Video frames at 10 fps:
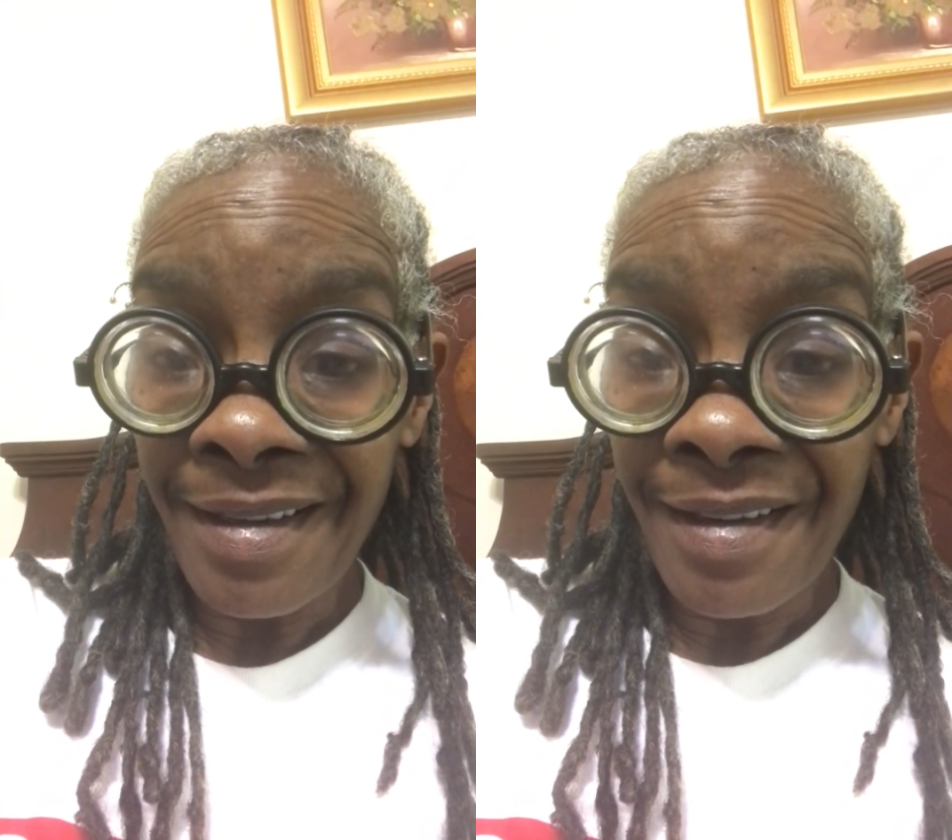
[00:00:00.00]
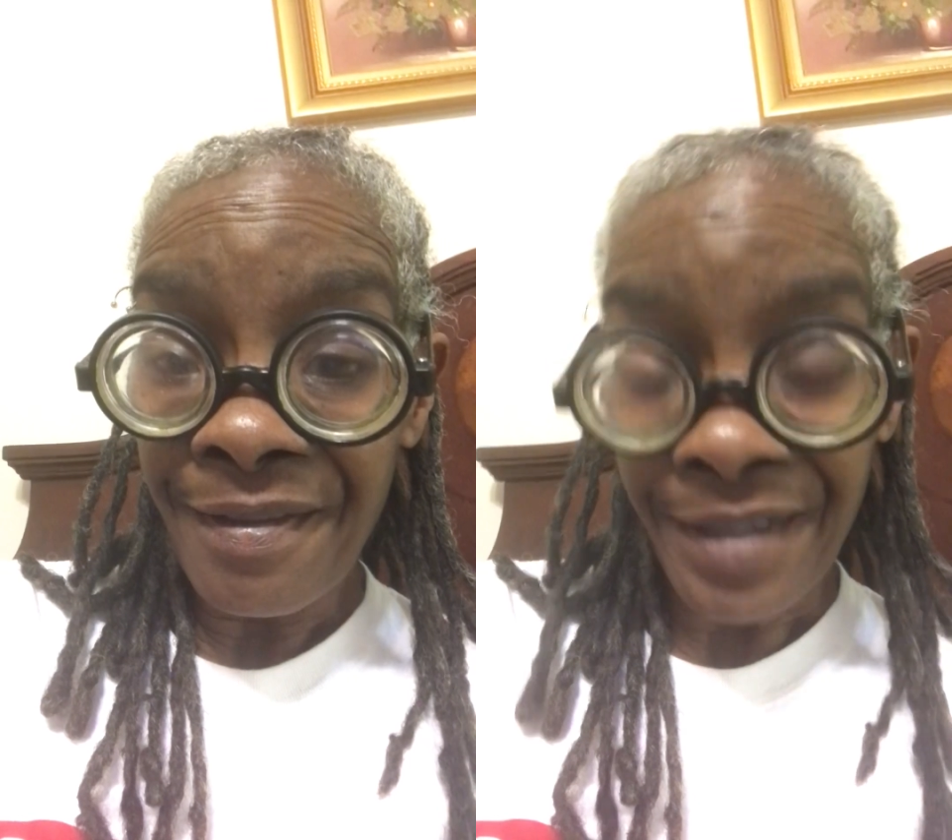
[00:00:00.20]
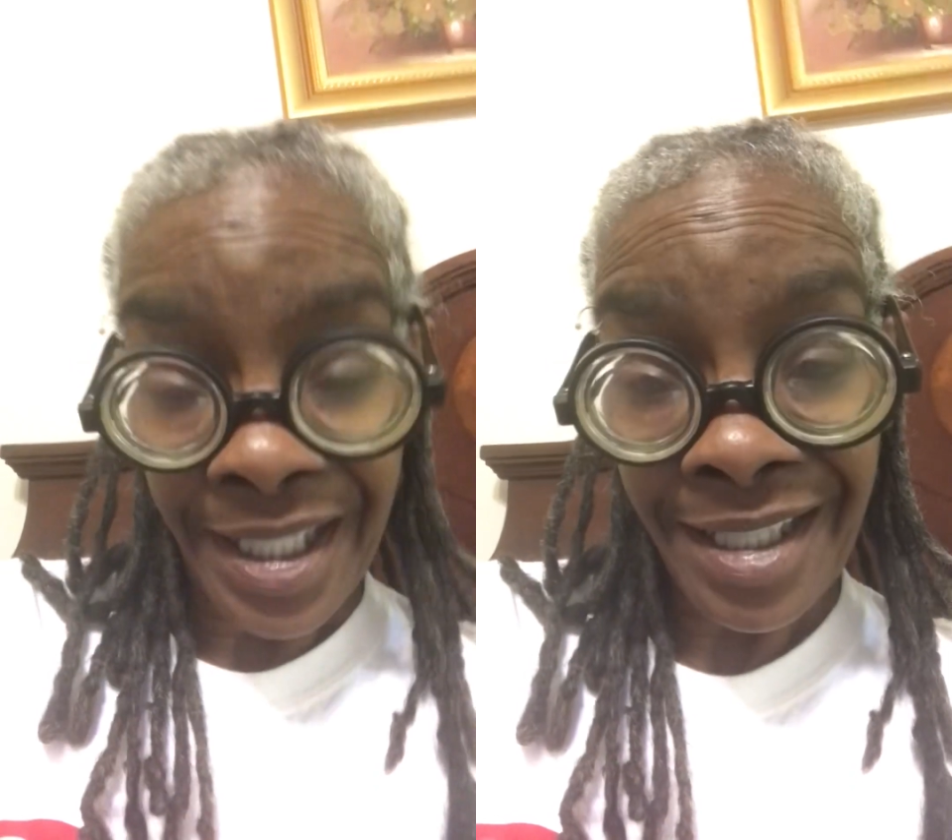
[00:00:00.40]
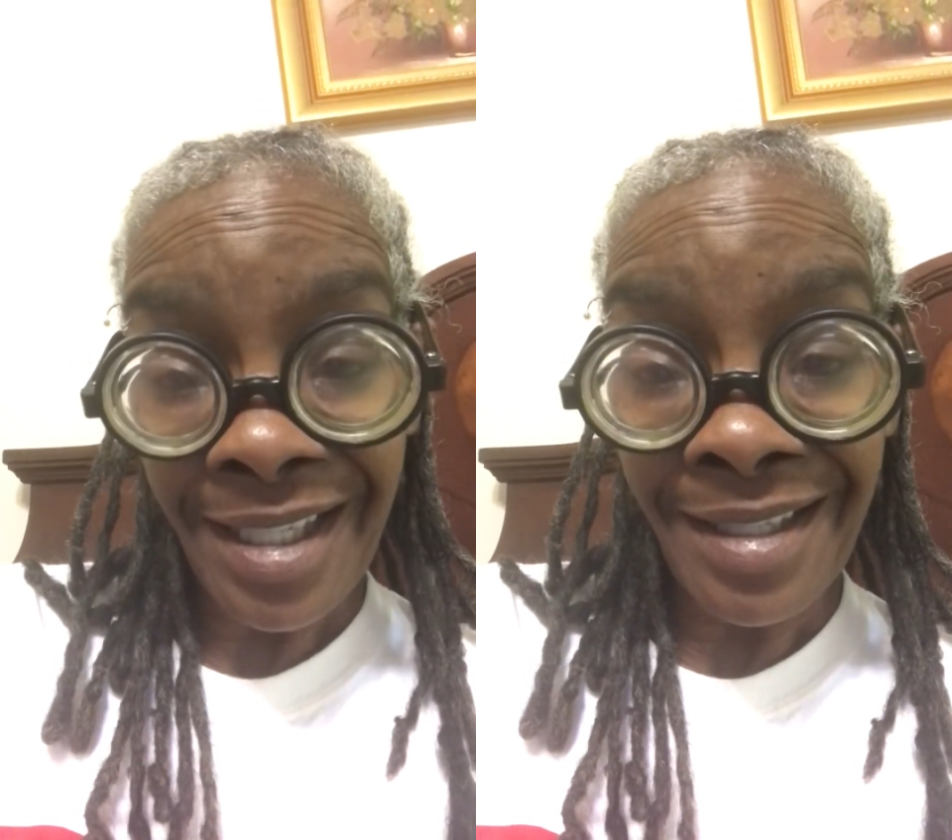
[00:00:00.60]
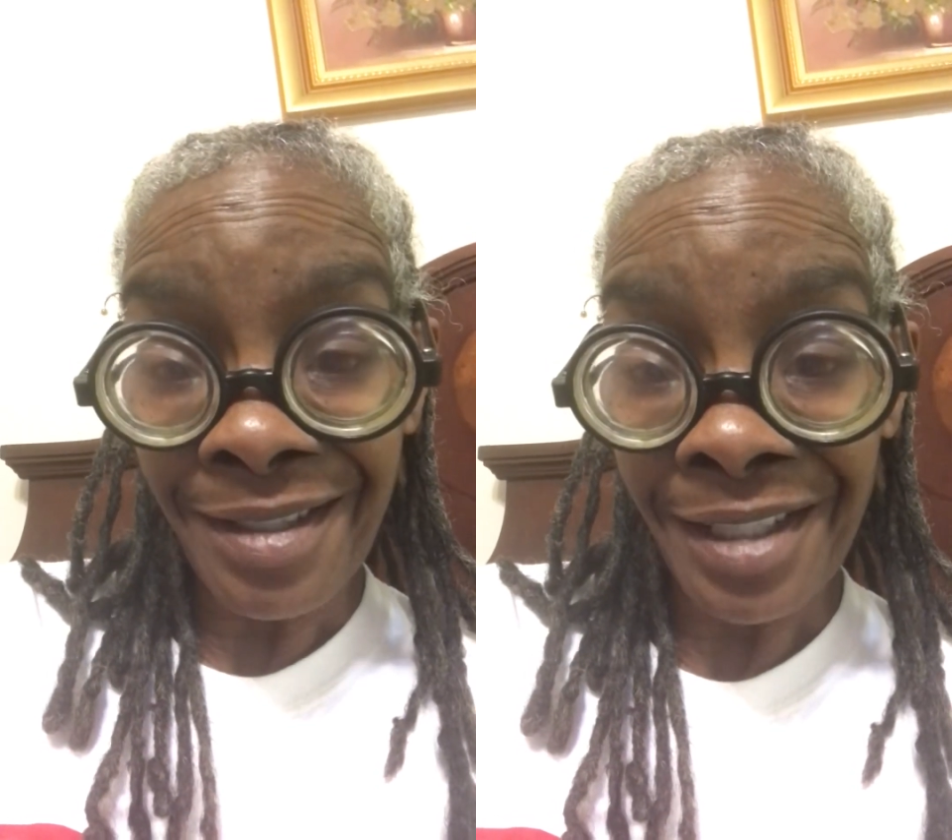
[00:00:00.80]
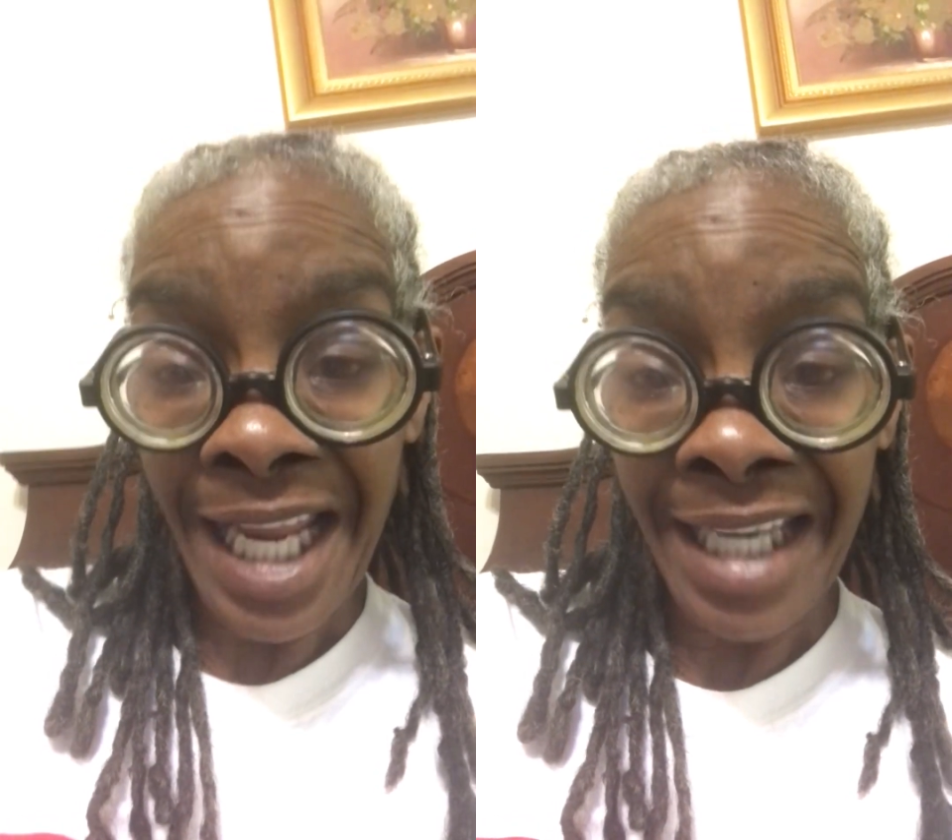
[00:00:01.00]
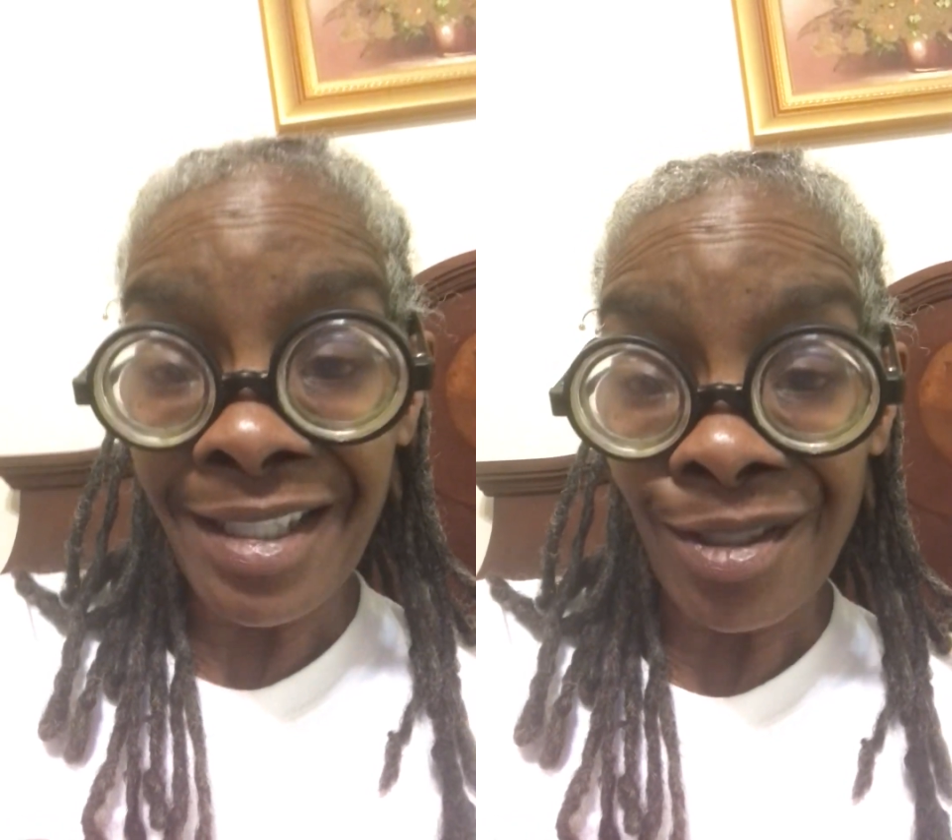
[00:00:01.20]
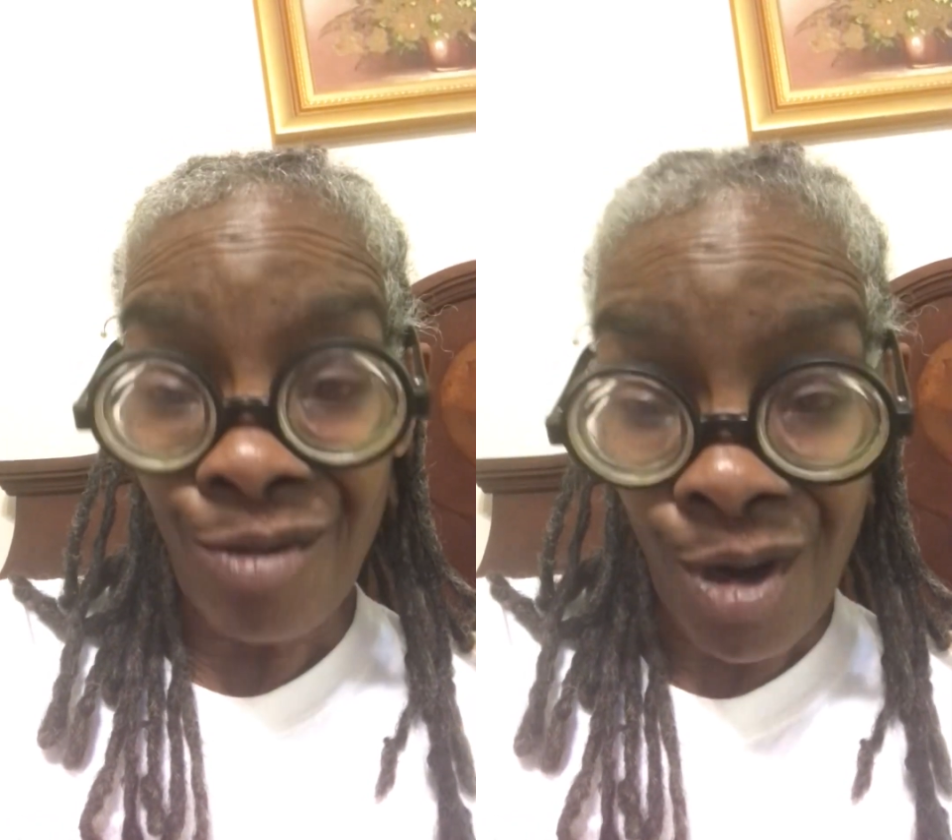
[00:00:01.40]
for this young lady's
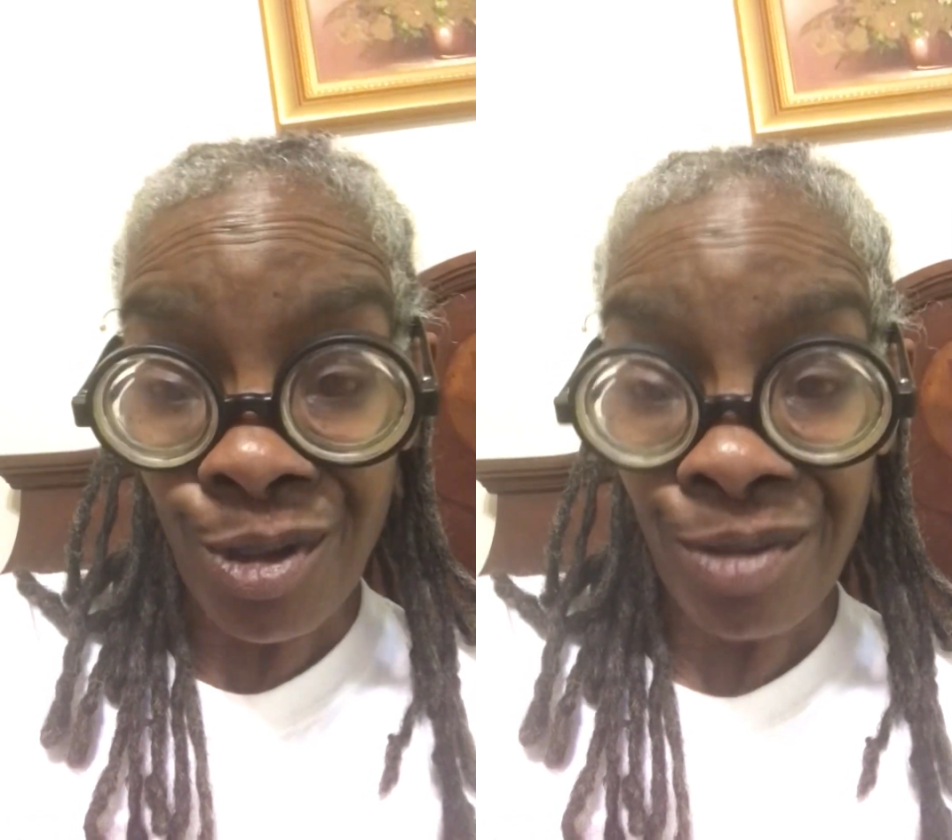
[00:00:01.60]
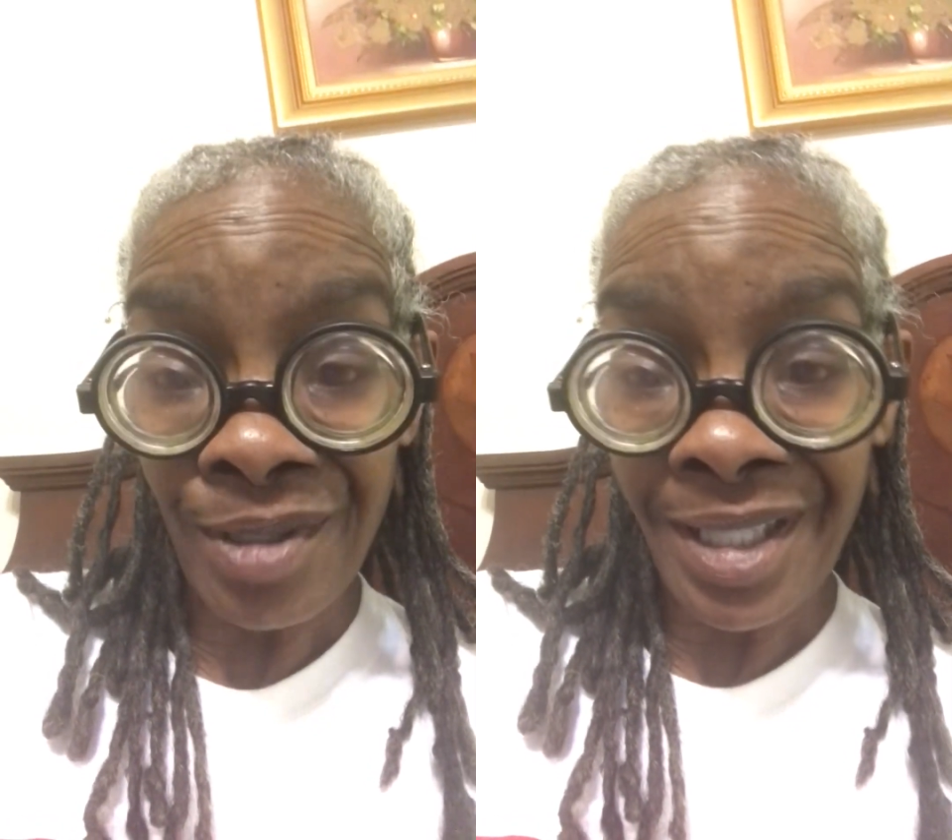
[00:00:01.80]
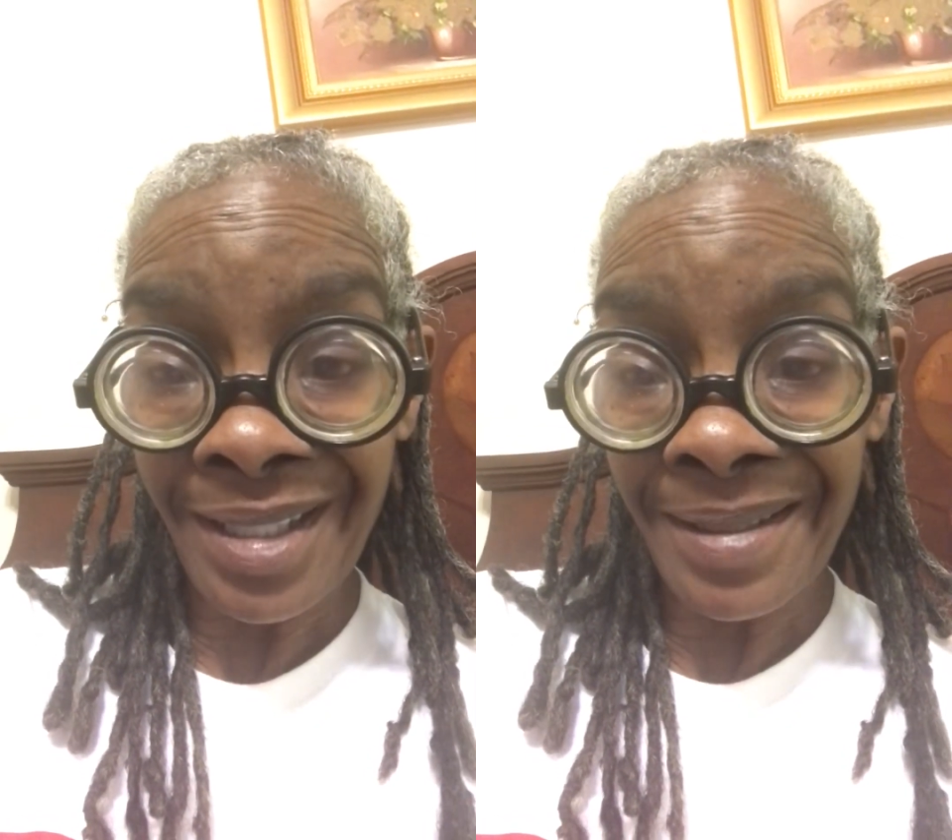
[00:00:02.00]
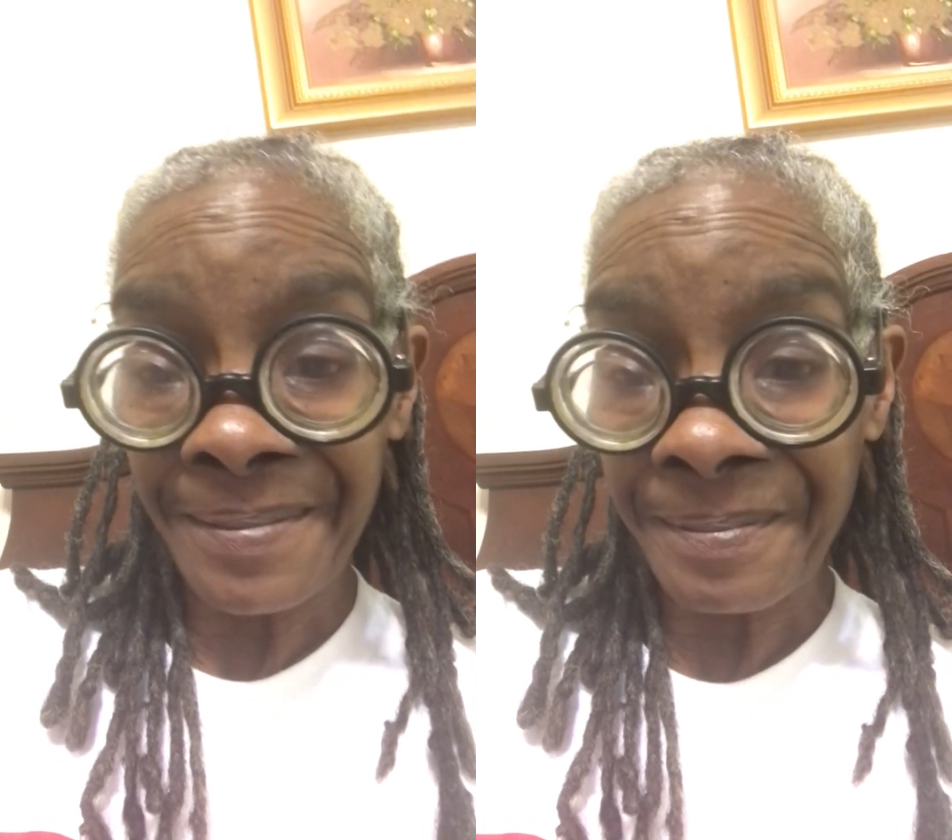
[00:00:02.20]
groceries.